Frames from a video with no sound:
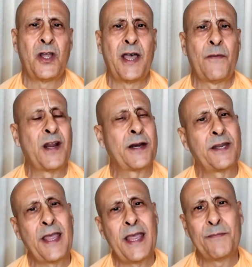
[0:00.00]
And when it
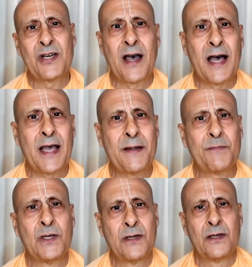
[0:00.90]
came
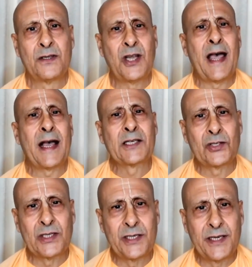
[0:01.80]
time to
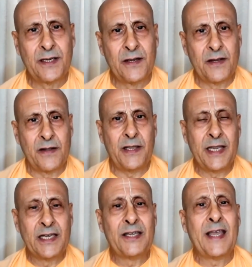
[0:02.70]
actually
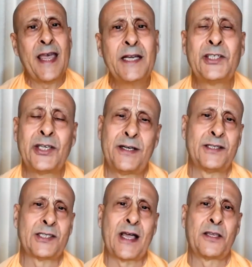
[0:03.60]
engage in
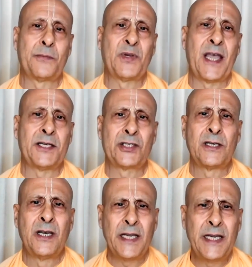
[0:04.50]
his occupation,
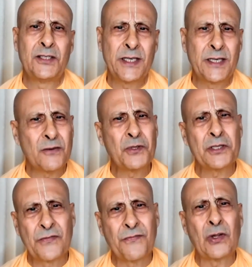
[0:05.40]
he did it with
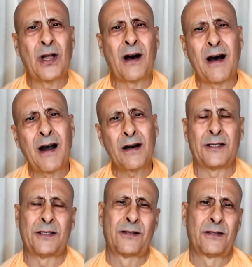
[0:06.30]
his full
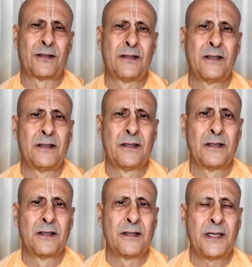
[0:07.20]
heart.
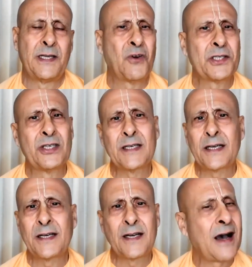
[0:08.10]
He wasn't a
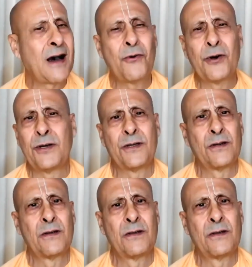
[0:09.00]
coward.